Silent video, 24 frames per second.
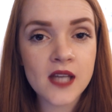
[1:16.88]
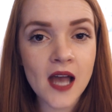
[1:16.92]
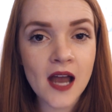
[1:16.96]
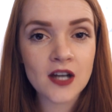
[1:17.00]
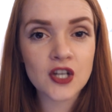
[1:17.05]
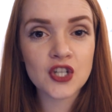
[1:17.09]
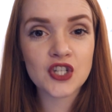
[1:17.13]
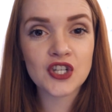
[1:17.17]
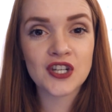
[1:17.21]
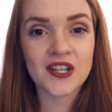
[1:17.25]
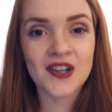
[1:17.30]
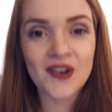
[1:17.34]

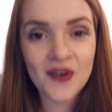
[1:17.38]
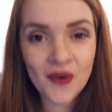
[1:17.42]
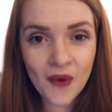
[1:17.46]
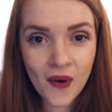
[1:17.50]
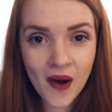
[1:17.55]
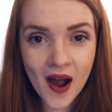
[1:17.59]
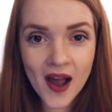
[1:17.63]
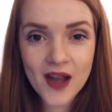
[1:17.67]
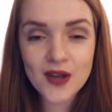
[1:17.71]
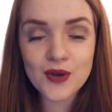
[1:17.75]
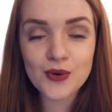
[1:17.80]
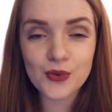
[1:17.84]
actually
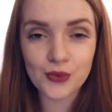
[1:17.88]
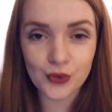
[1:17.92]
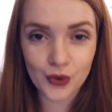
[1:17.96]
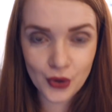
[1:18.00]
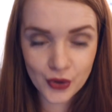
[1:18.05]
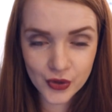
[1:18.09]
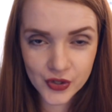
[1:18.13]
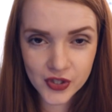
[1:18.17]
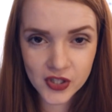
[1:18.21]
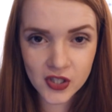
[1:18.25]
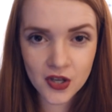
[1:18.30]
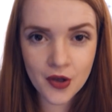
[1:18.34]
quite
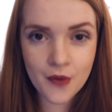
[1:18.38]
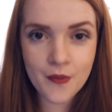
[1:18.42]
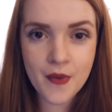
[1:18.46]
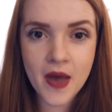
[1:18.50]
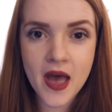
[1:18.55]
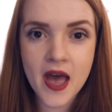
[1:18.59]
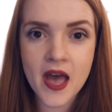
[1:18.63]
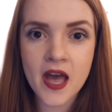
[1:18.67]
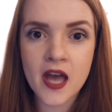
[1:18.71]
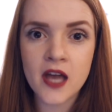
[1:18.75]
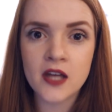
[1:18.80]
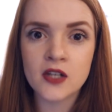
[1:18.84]
gruesome
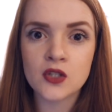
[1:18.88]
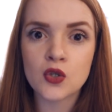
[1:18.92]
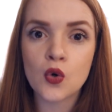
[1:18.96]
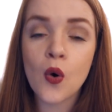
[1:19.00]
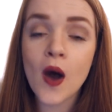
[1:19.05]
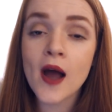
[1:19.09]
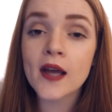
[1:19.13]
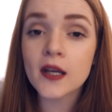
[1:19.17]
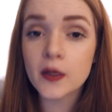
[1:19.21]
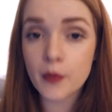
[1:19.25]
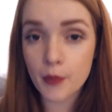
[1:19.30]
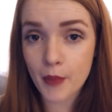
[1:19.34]
and
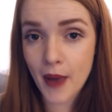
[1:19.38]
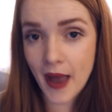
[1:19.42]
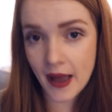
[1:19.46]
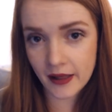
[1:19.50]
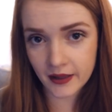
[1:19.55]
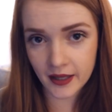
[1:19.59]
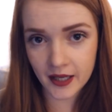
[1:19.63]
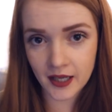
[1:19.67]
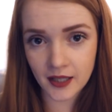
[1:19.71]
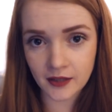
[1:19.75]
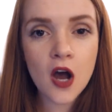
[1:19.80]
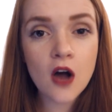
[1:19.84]
quite
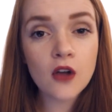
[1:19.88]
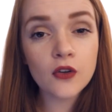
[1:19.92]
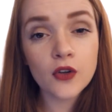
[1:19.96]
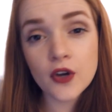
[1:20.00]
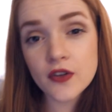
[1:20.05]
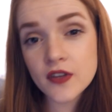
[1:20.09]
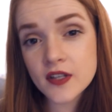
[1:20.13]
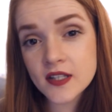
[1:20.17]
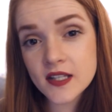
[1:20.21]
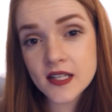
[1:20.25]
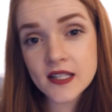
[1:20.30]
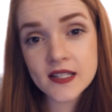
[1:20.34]
compelling.
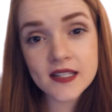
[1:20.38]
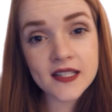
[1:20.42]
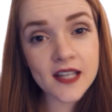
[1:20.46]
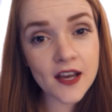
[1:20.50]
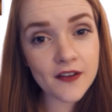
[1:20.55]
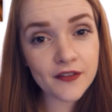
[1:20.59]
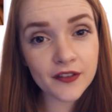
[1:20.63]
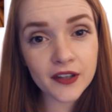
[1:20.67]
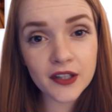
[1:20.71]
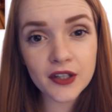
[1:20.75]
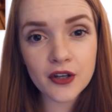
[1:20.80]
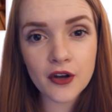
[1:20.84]
Although this is
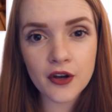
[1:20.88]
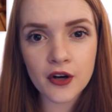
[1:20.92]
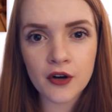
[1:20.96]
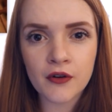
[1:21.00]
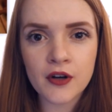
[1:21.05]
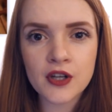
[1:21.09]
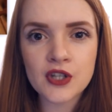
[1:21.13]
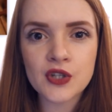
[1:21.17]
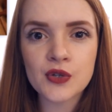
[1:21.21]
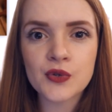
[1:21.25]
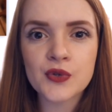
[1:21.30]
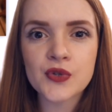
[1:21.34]
definitely not an
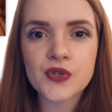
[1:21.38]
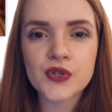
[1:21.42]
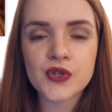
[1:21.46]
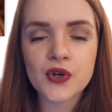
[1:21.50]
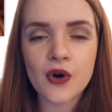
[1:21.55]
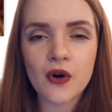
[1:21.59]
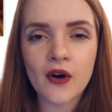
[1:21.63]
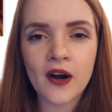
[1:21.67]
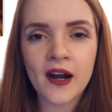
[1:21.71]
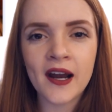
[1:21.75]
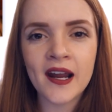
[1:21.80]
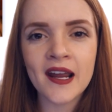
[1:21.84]
original
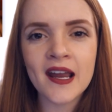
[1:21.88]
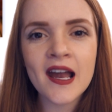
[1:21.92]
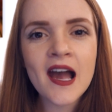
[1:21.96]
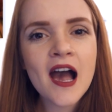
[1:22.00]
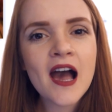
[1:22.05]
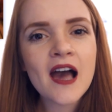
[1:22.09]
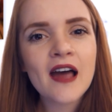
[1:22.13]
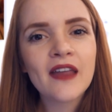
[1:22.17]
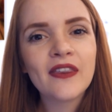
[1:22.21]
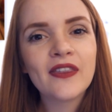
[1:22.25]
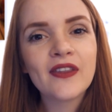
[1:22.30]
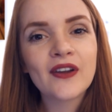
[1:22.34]
story,
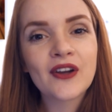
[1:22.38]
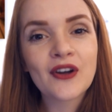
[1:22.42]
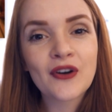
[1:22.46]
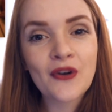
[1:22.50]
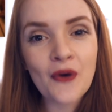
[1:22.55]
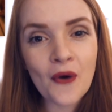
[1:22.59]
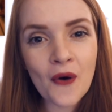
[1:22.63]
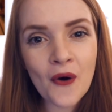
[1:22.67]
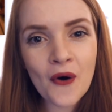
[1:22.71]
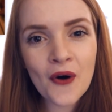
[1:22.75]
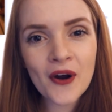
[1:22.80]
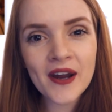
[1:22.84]
the
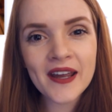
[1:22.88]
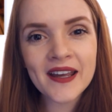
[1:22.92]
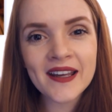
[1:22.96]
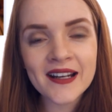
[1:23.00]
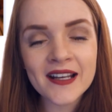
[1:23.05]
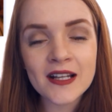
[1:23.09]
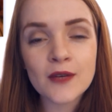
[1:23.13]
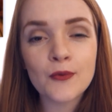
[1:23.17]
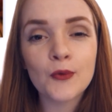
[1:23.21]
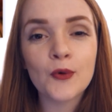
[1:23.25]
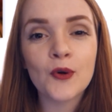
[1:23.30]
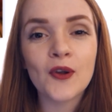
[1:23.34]
gore in
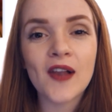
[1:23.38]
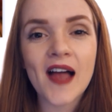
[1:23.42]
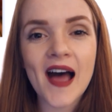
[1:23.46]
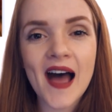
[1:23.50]
it will